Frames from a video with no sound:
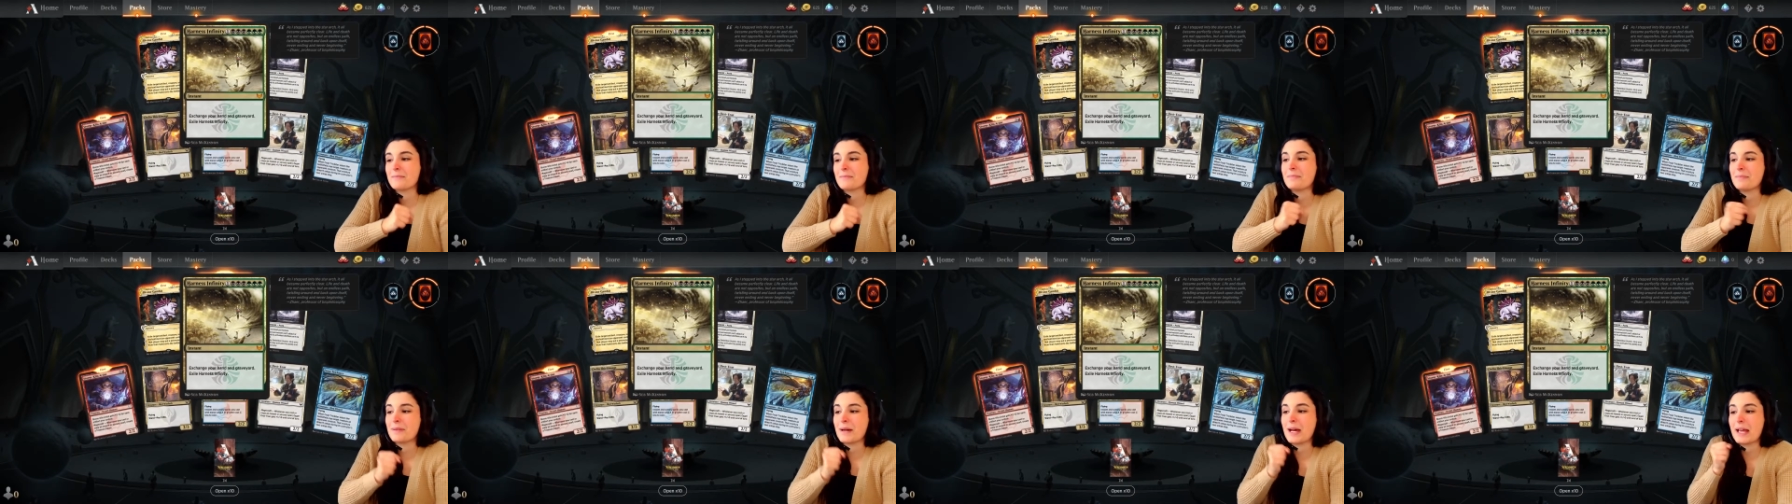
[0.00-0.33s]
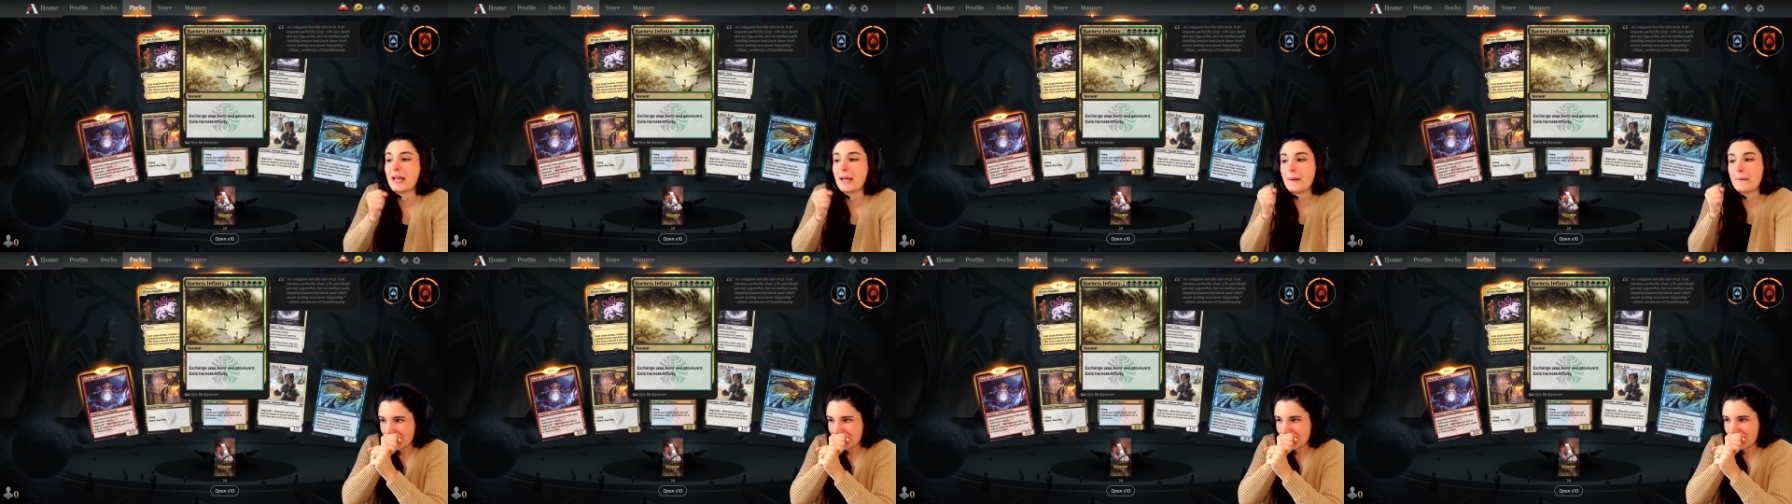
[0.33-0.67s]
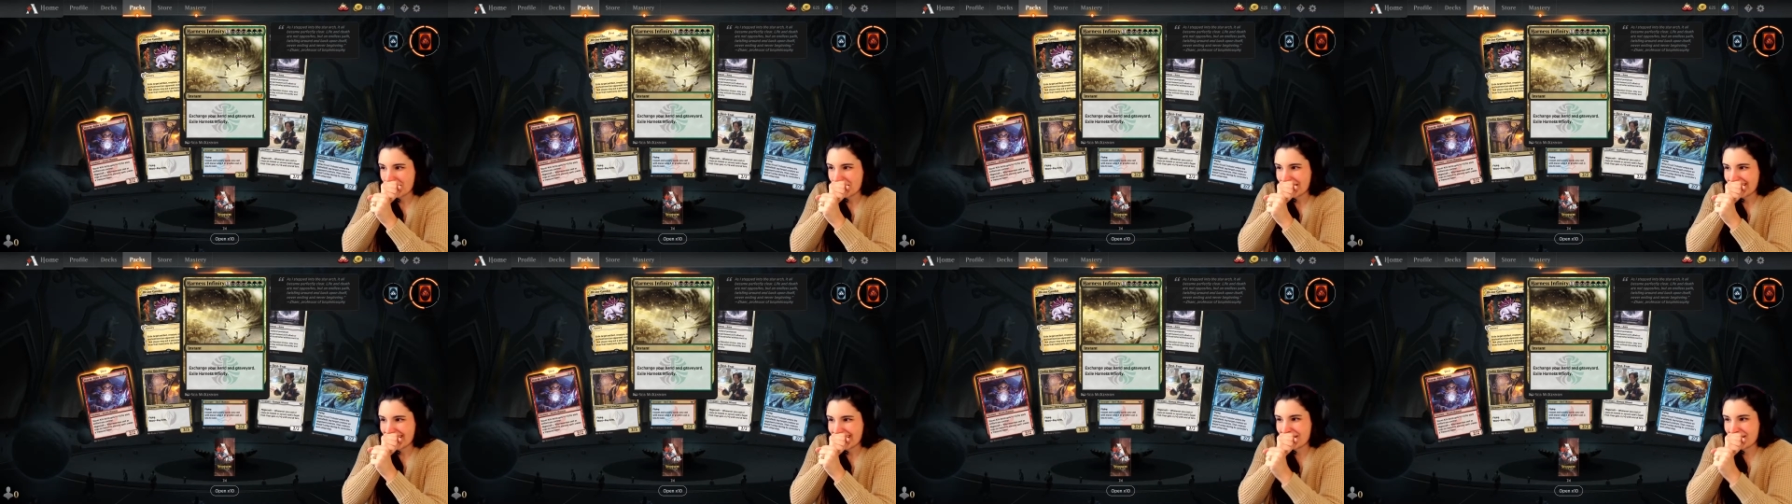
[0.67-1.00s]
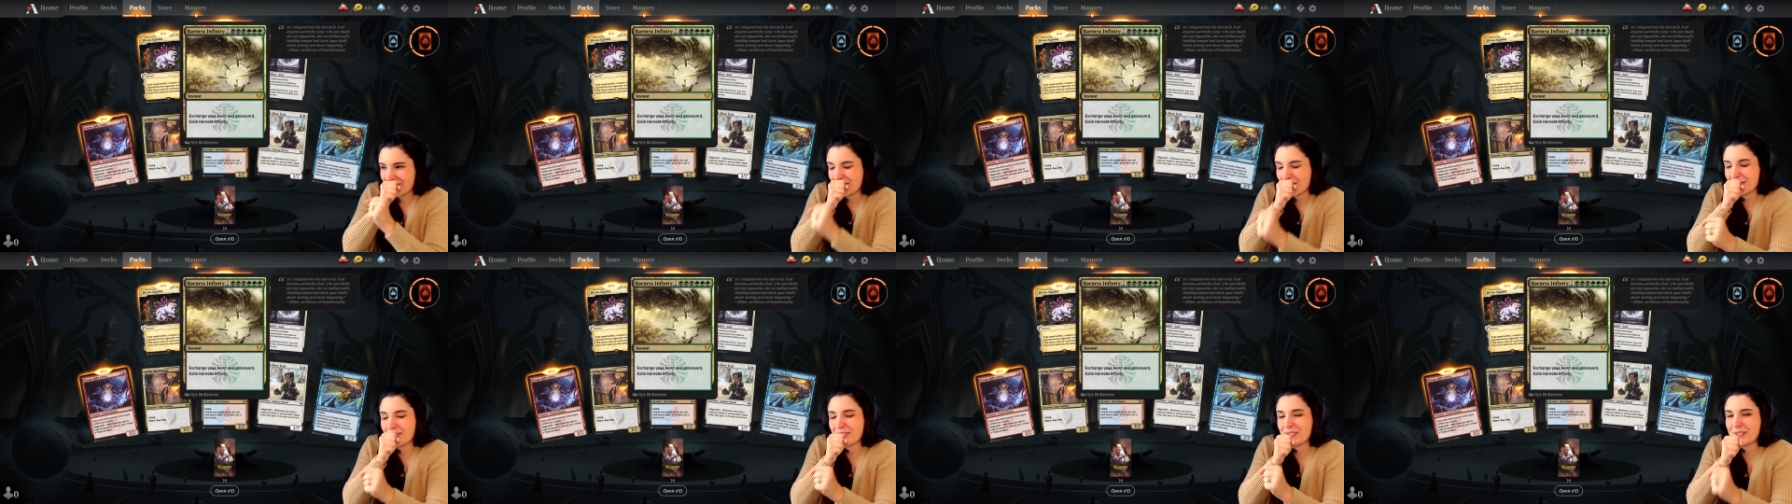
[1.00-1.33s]
but if
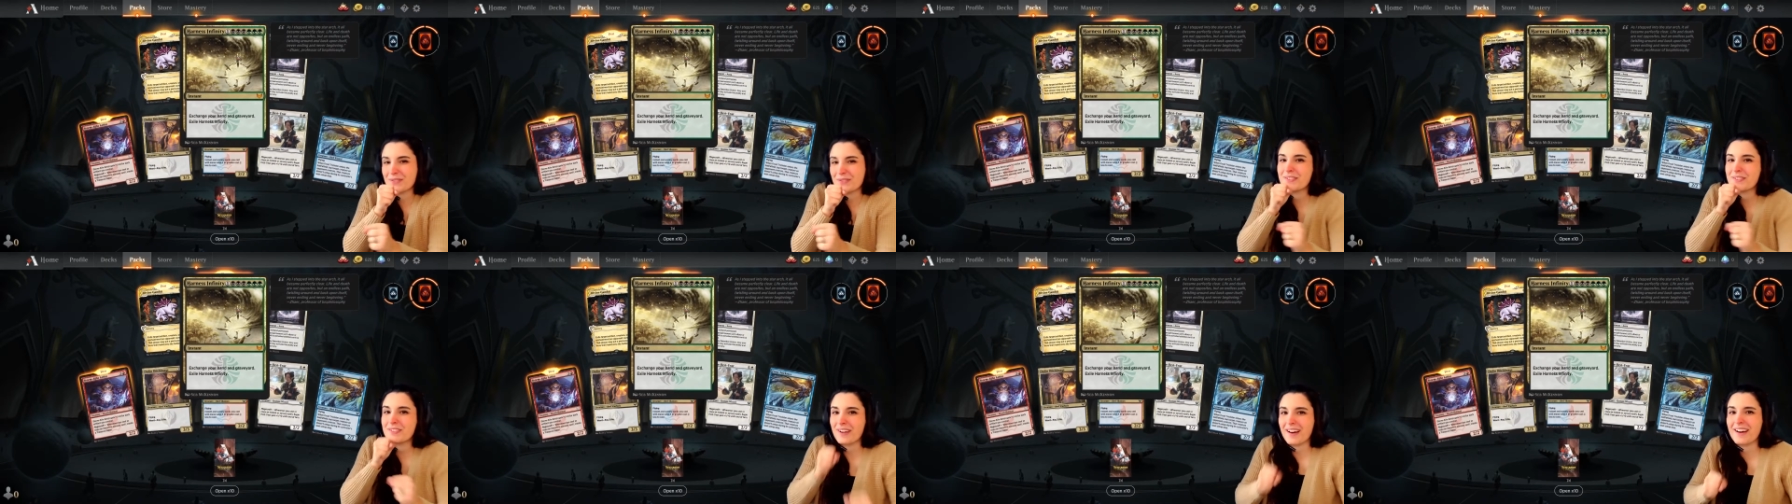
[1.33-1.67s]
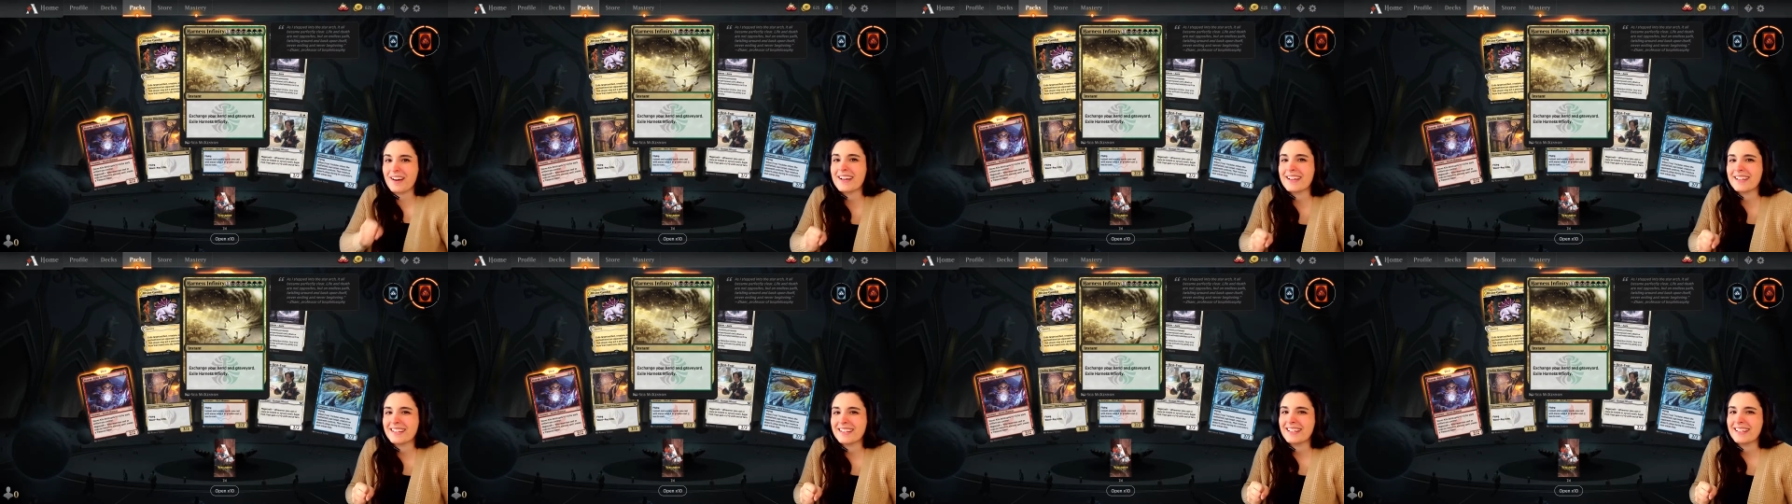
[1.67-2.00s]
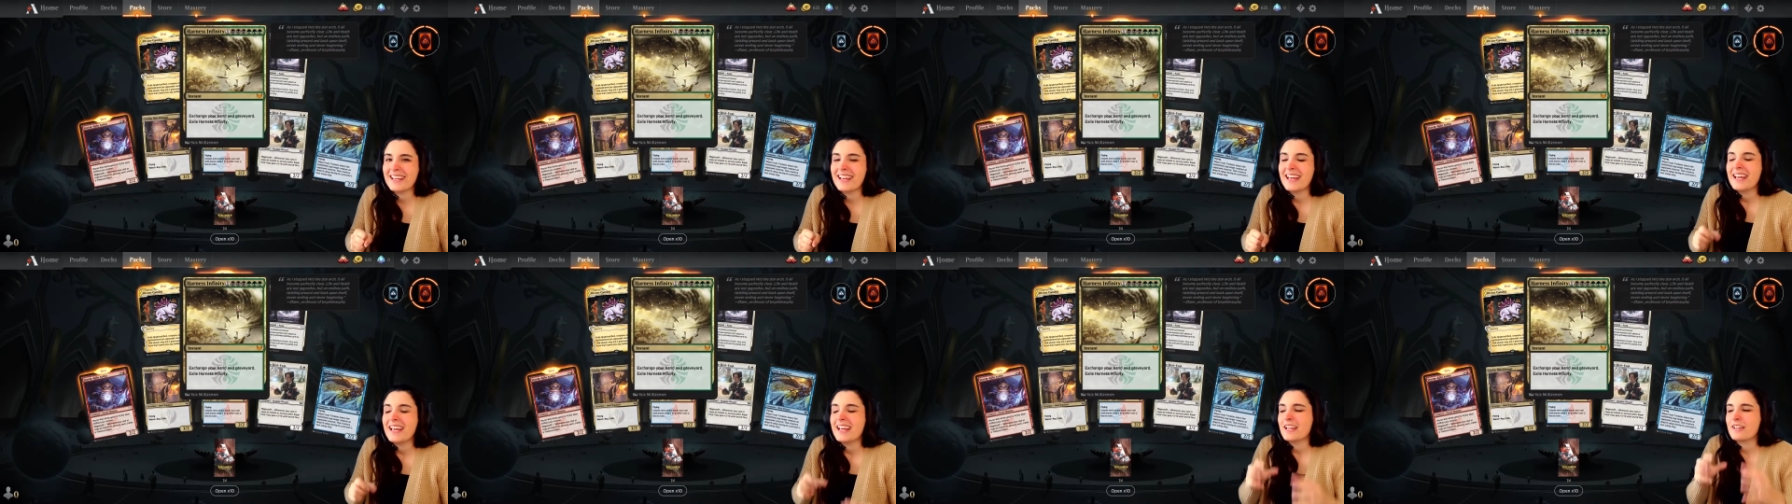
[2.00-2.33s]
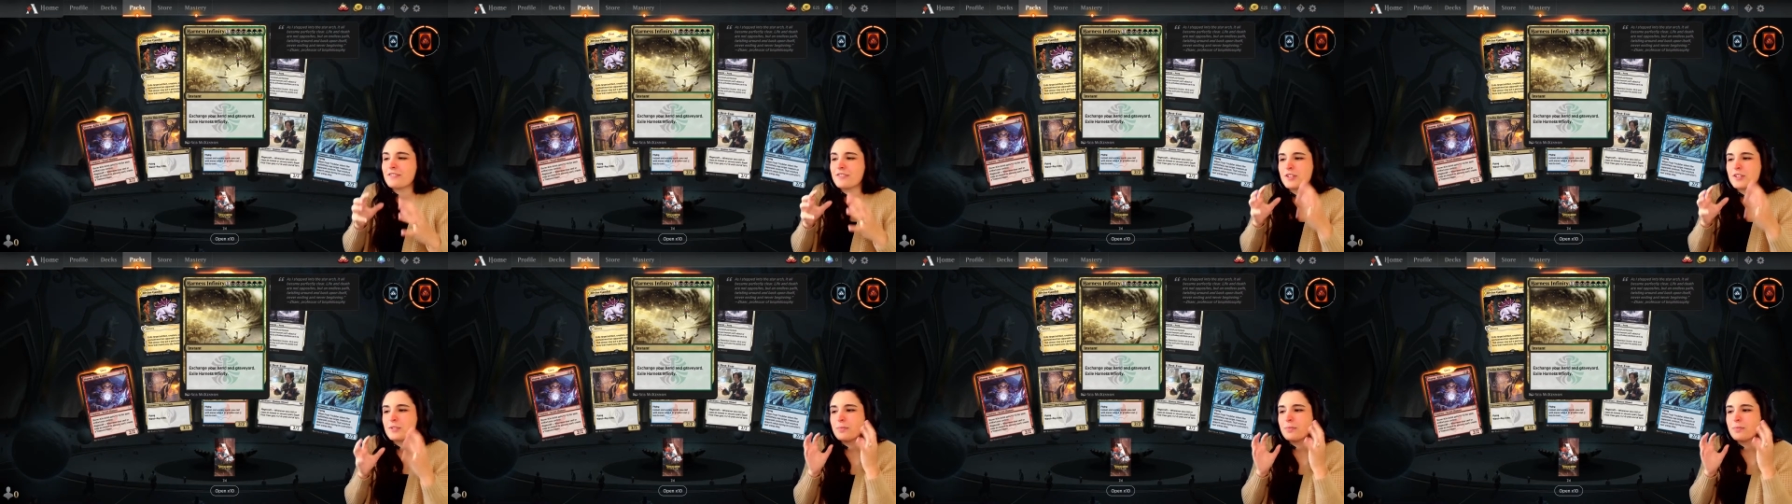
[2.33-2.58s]
you